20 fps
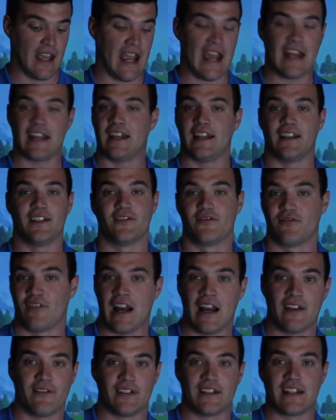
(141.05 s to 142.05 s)
any
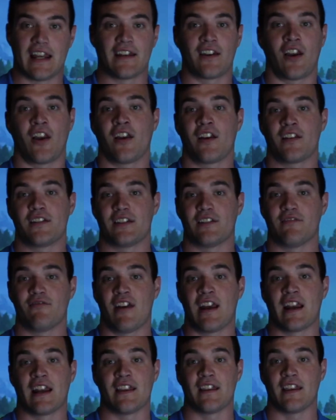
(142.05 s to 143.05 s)
driver technology
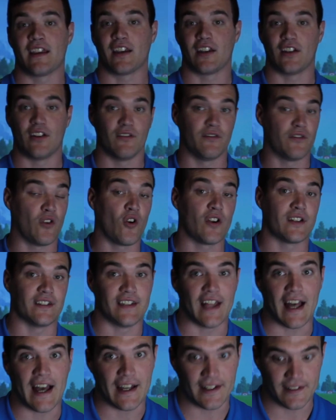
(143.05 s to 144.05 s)
really that can
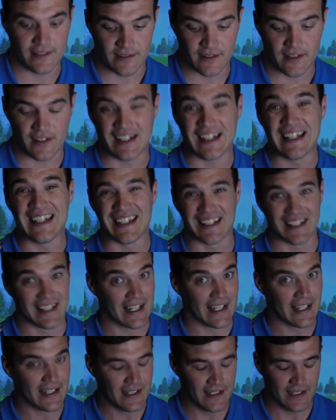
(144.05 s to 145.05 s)
avoid that
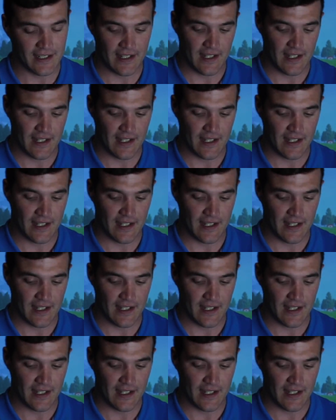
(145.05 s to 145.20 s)
legally.